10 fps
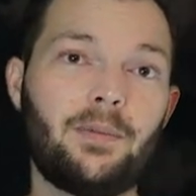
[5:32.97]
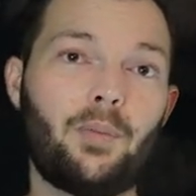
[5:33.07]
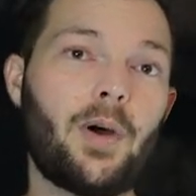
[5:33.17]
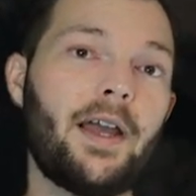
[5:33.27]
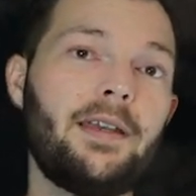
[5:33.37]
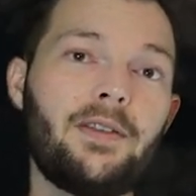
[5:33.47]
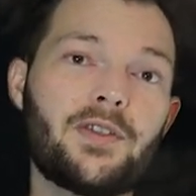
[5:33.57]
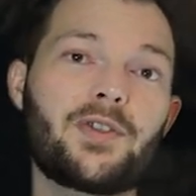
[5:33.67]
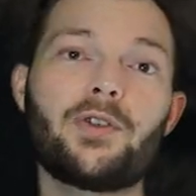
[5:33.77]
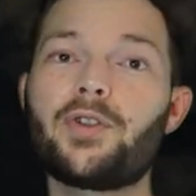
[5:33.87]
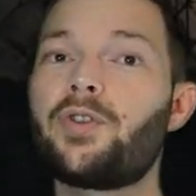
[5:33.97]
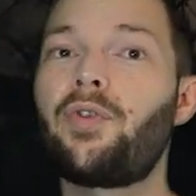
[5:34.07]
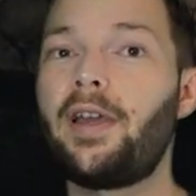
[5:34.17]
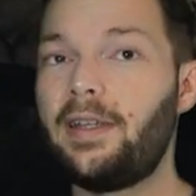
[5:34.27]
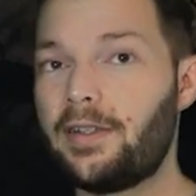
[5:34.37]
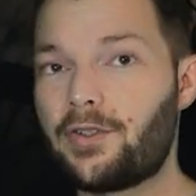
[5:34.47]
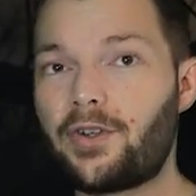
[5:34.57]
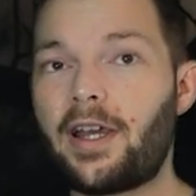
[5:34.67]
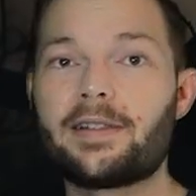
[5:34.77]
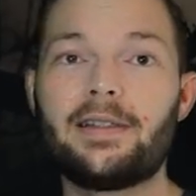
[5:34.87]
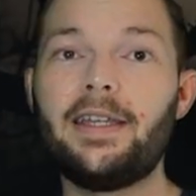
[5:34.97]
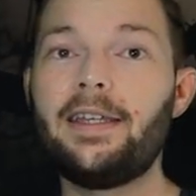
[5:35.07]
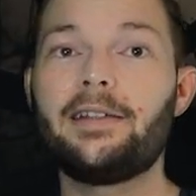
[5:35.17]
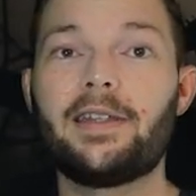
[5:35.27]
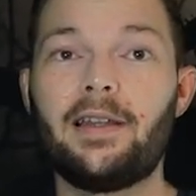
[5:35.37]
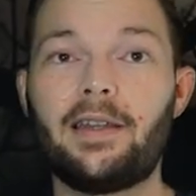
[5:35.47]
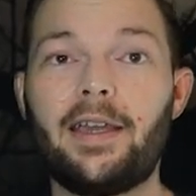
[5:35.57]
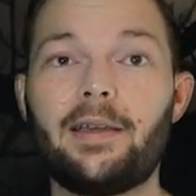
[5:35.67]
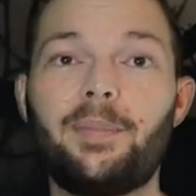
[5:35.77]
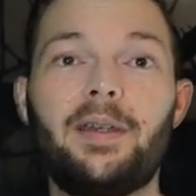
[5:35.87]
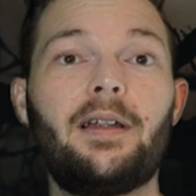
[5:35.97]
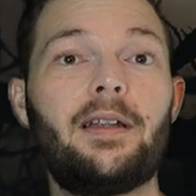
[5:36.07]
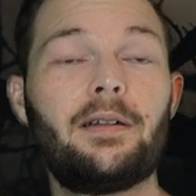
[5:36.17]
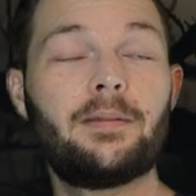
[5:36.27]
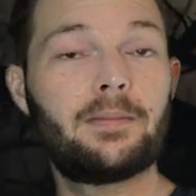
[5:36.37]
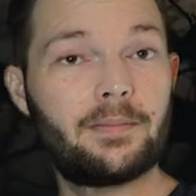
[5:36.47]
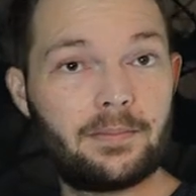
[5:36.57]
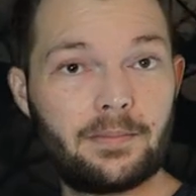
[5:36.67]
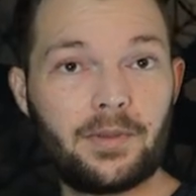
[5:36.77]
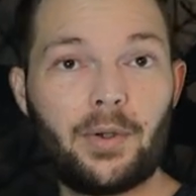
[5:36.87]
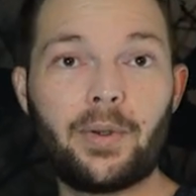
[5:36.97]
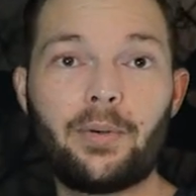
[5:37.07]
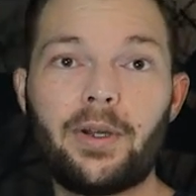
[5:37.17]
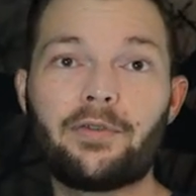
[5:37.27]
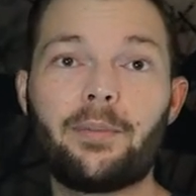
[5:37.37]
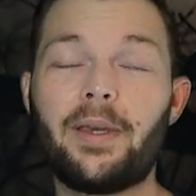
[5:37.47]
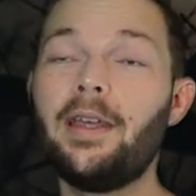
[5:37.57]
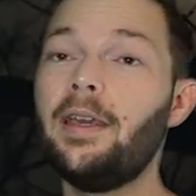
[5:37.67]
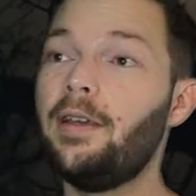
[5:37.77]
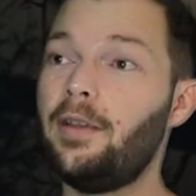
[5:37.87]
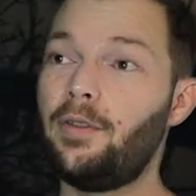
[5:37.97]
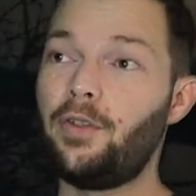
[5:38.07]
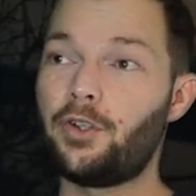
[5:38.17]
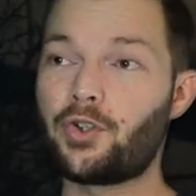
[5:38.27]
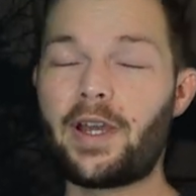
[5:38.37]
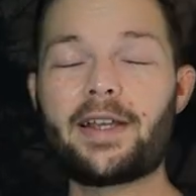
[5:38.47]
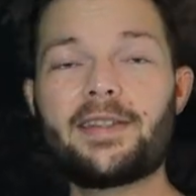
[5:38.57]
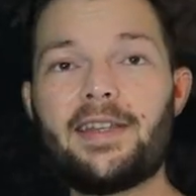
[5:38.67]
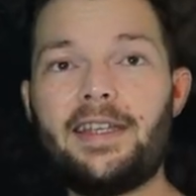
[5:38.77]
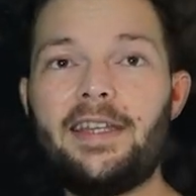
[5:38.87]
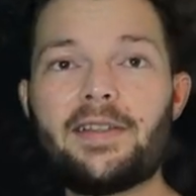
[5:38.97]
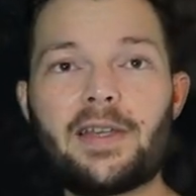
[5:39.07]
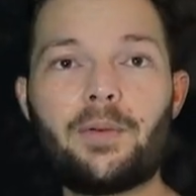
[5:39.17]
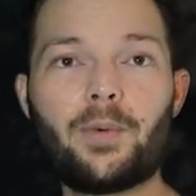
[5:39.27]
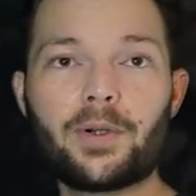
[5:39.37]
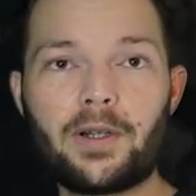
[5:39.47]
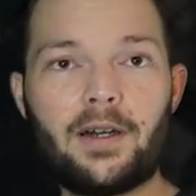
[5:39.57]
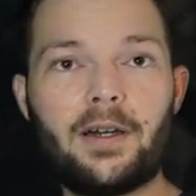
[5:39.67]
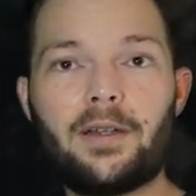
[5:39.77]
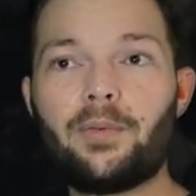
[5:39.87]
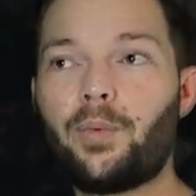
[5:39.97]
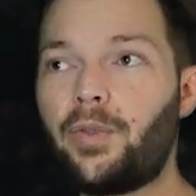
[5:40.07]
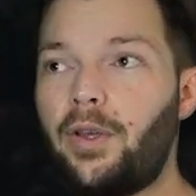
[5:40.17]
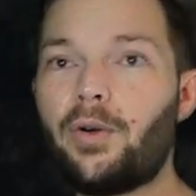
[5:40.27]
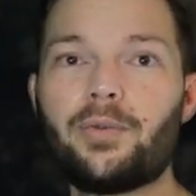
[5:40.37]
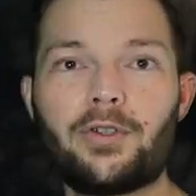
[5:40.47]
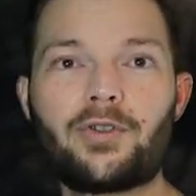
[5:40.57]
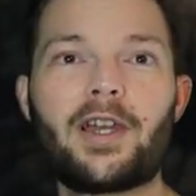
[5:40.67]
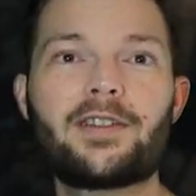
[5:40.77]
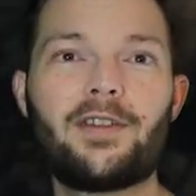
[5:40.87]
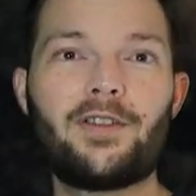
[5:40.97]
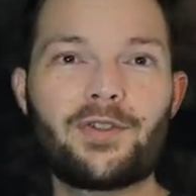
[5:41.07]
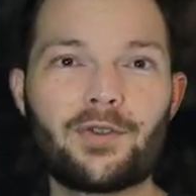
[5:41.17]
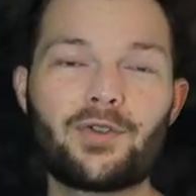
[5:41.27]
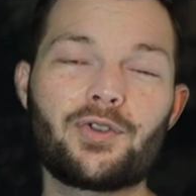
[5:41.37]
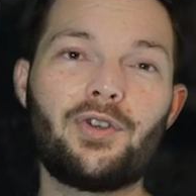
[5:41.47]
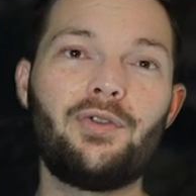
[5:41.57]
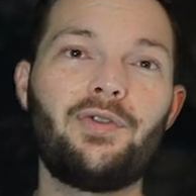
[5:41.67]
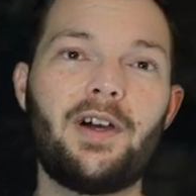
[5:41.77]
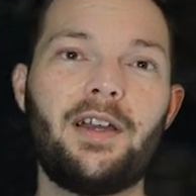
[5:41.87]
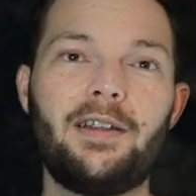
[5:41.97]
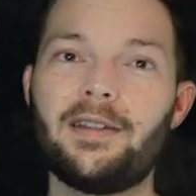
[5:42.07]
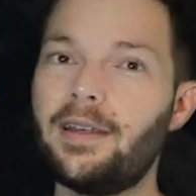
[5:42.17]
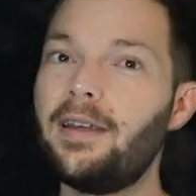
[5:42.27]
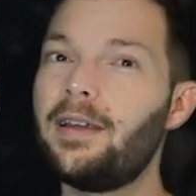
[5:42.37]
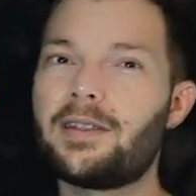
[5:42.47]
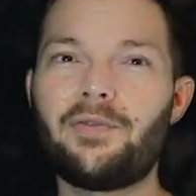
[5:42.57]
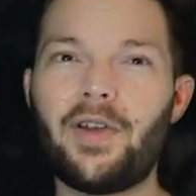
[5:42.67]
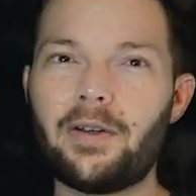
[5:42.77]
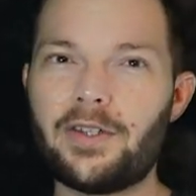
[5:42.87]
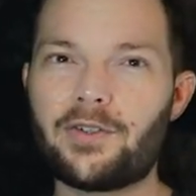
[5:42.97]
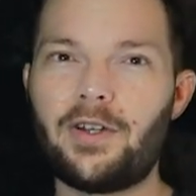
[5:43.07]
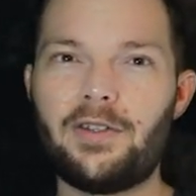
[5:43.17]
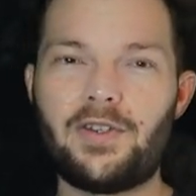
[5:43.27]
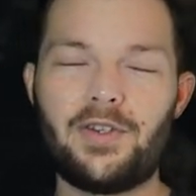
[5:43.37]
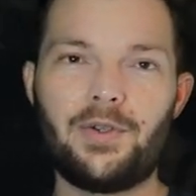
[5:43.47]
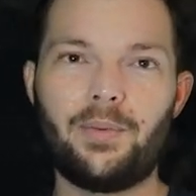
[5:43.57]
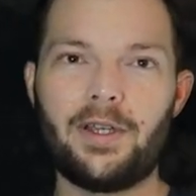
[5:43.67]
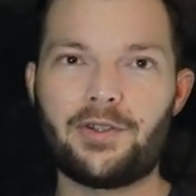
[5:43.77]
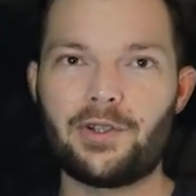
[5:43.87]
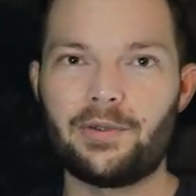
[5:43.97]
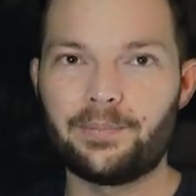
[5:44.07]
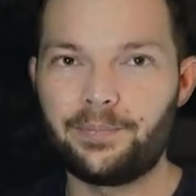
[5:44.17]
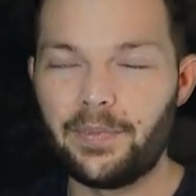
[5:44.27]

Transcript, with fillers: Why did the searchers find his tracks leading to the lake, but none going away from it? the tracks that he said were gone were the only tracks that the searchers could find. It's a very strange situation.